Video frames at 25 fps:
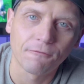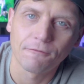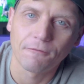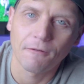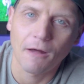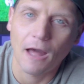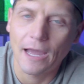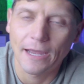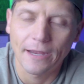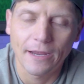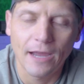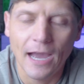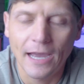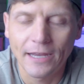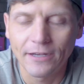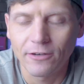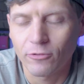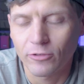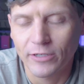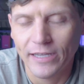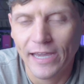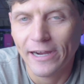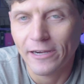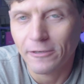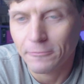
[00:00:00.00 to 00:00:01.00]
I
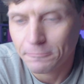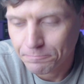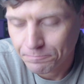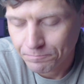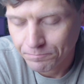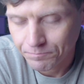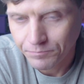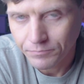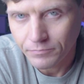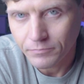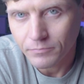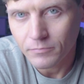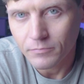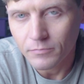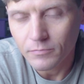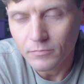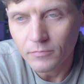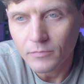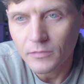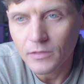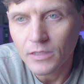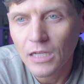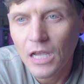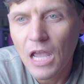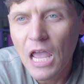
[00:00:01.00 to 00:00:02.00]
don't care.
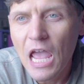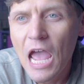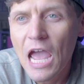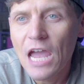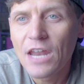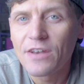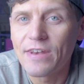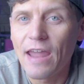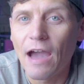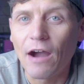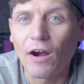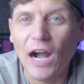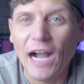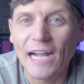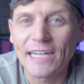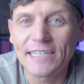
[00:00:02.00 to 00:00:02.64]
Now,